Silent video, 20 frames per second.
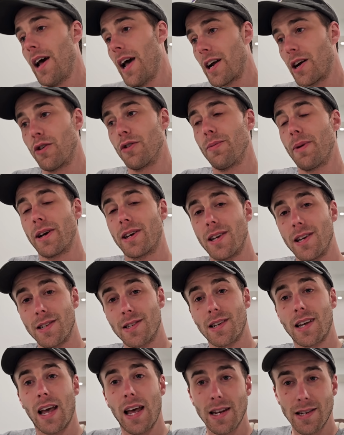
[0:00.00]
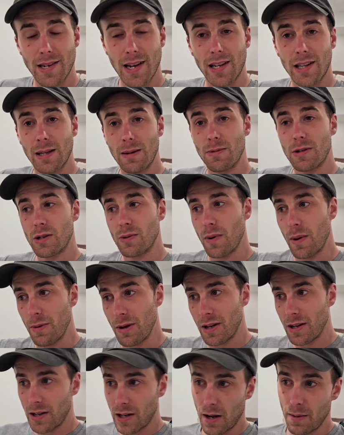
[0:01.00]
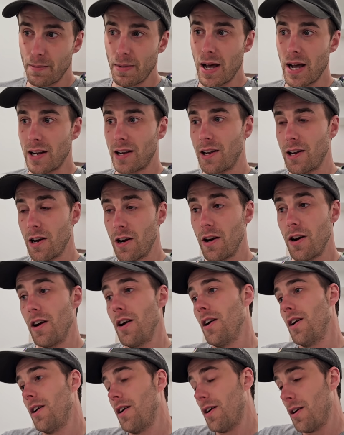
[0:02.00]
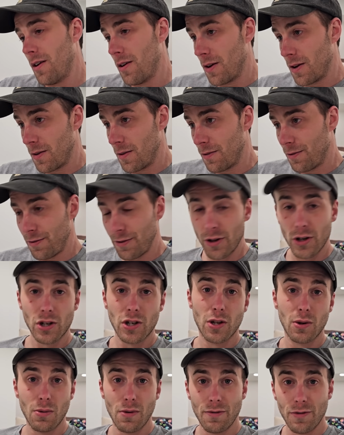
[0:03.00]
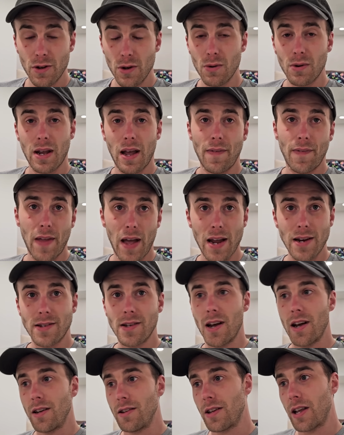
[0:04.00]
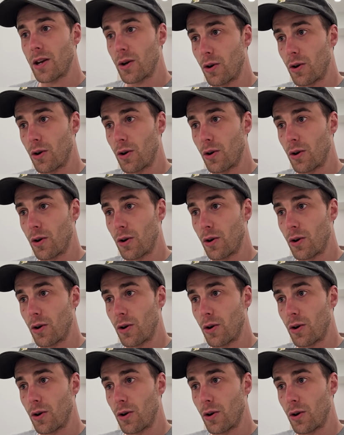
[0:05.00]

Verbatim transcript: hang out with my kids again, take them swimming, come back here, finish the review, get that done.